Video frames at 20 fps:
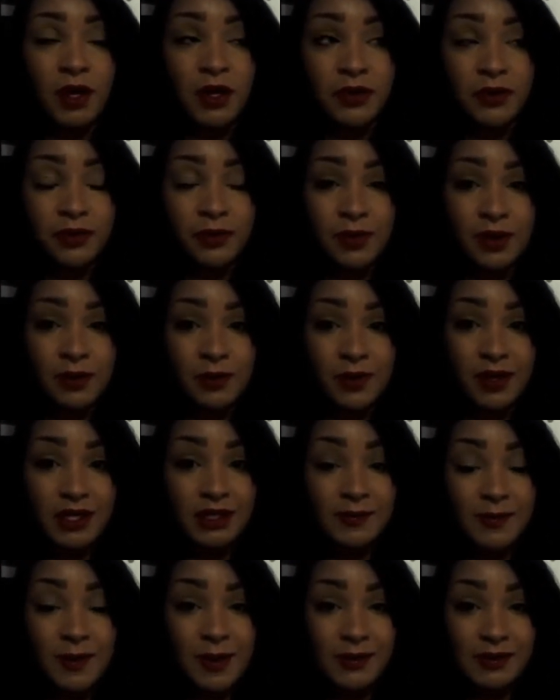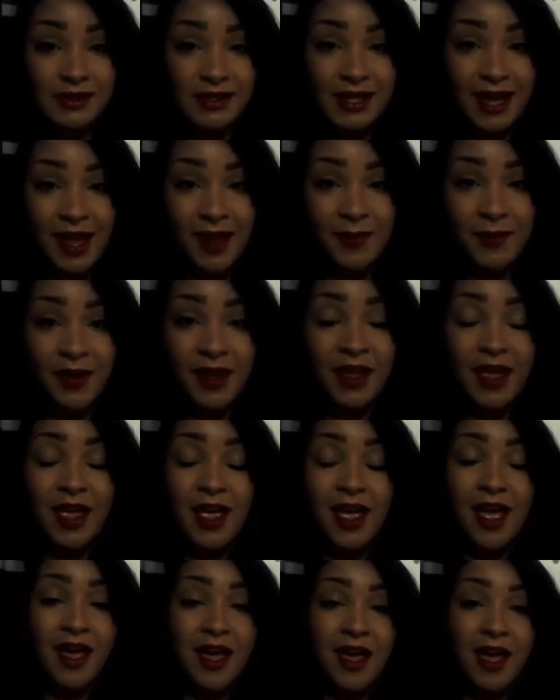about three weeks post-op. Um,
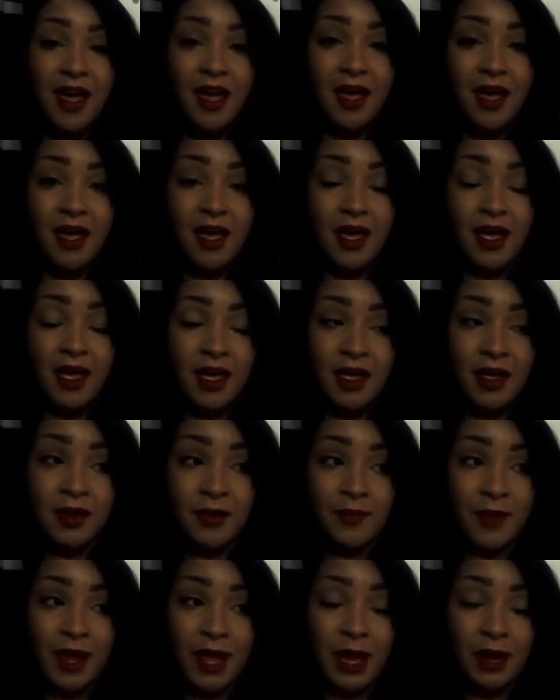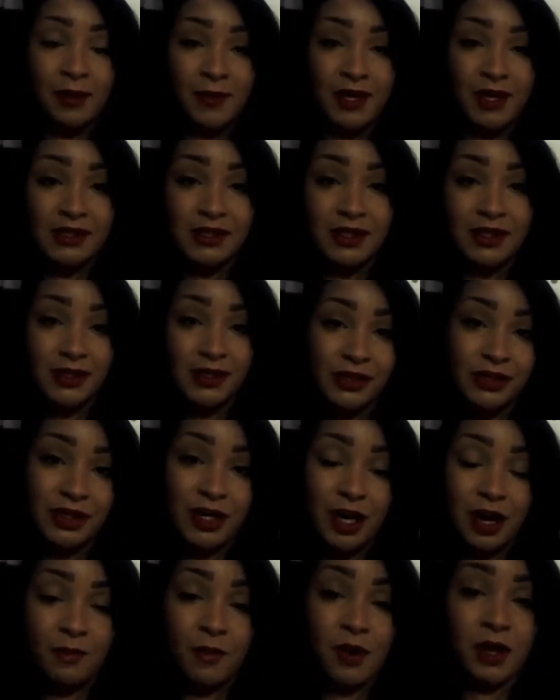I had my
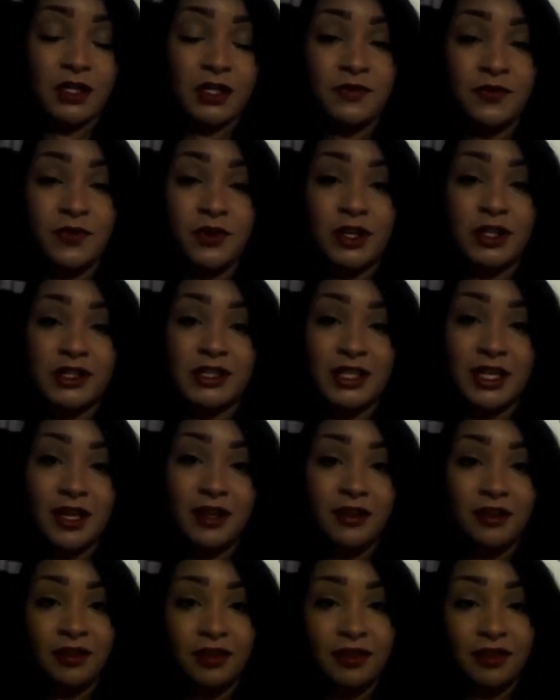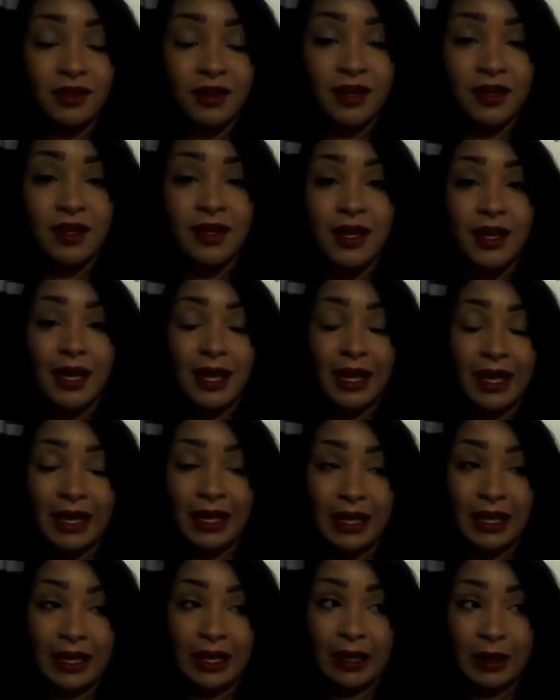surgery on March 14th.
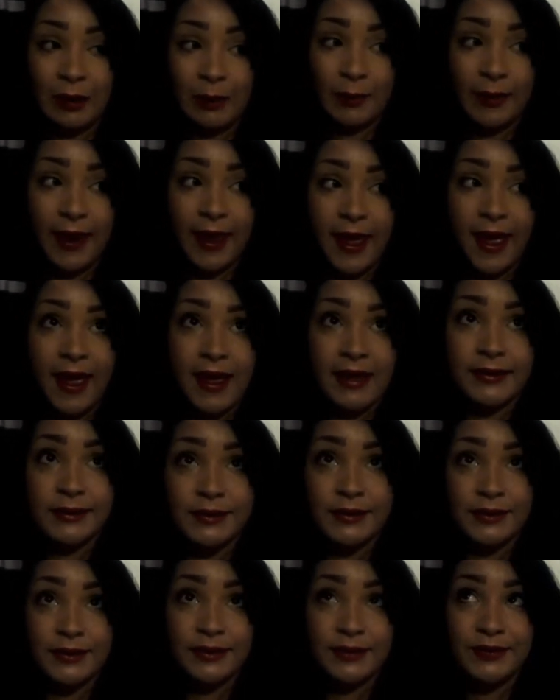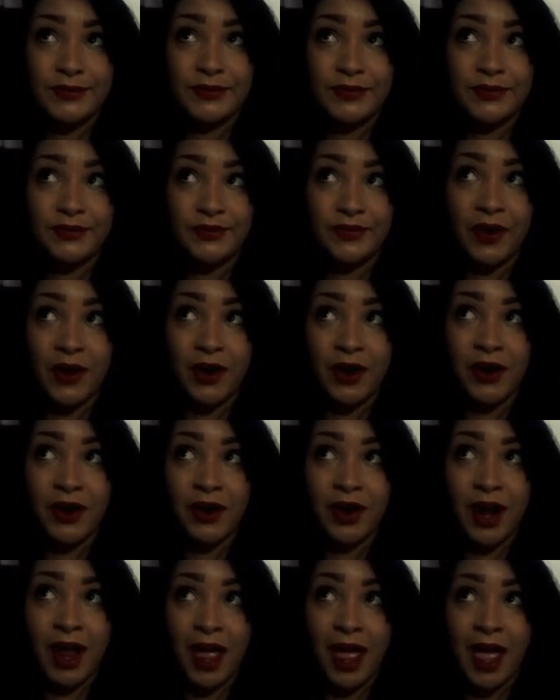Um, as
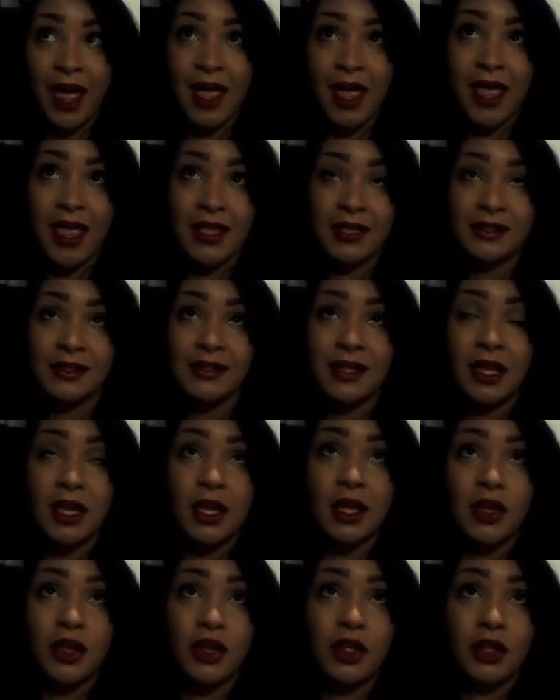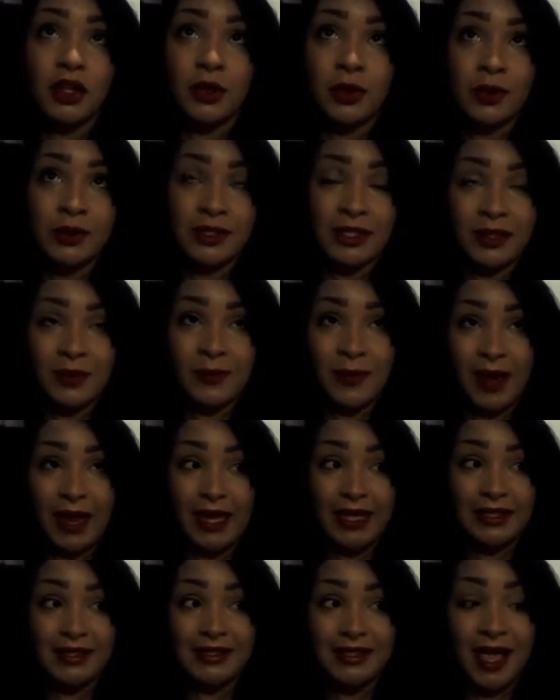far as losing
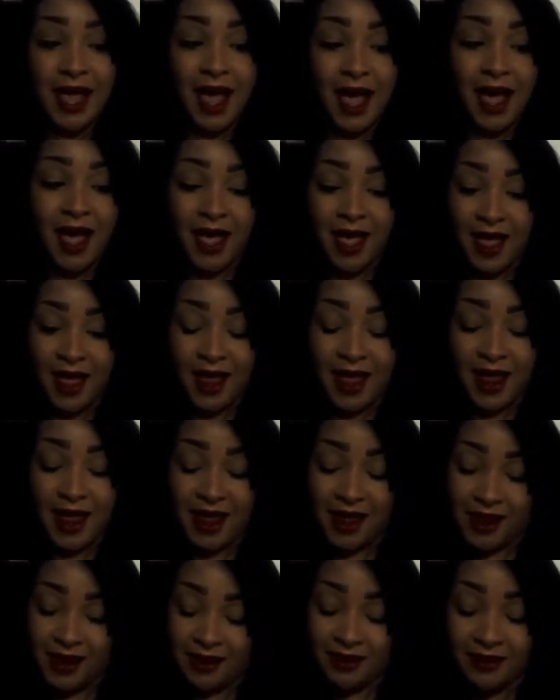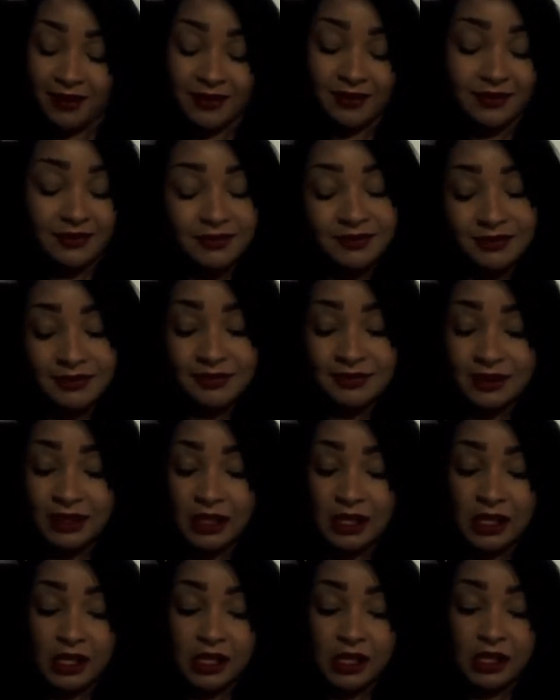weight, I
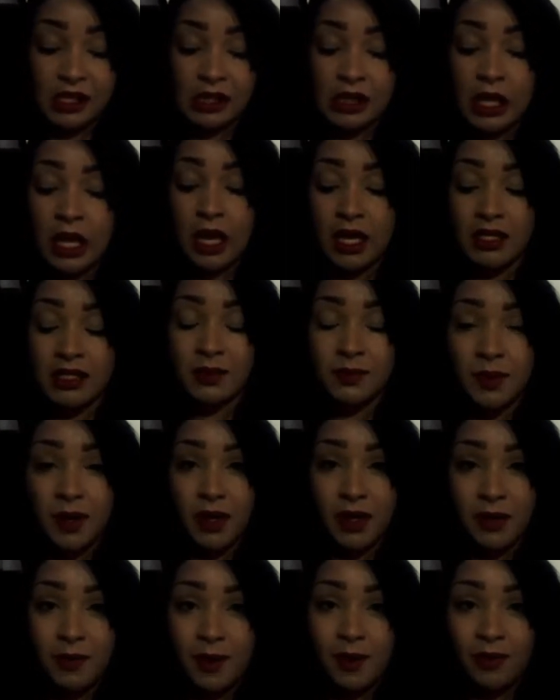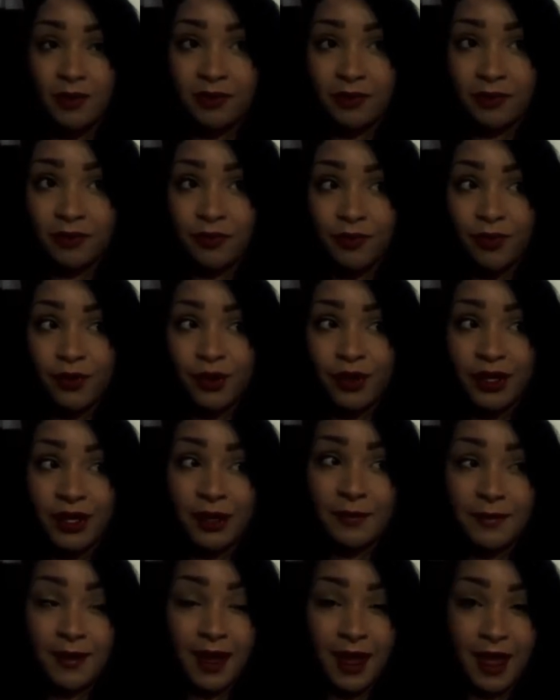lost probably about
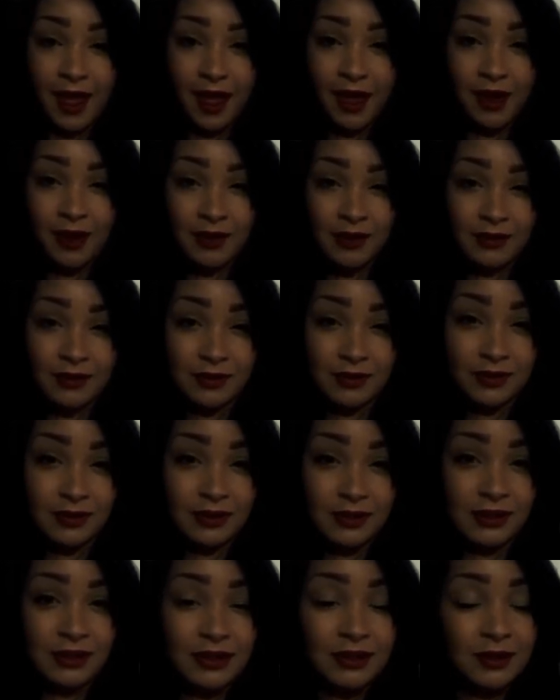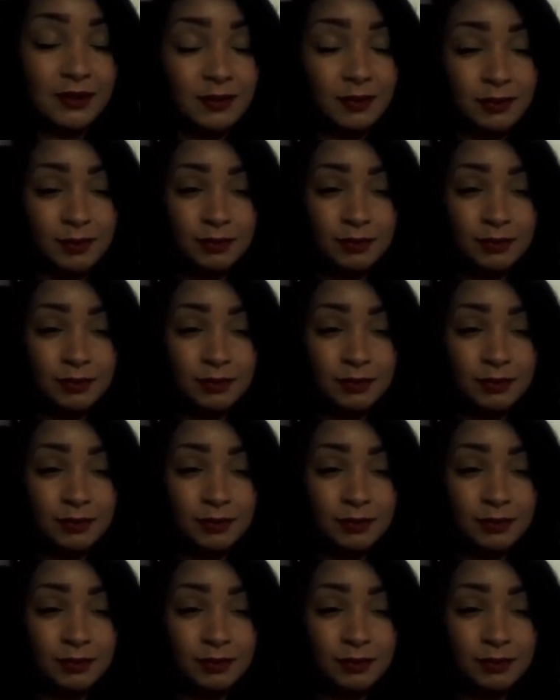40 pounds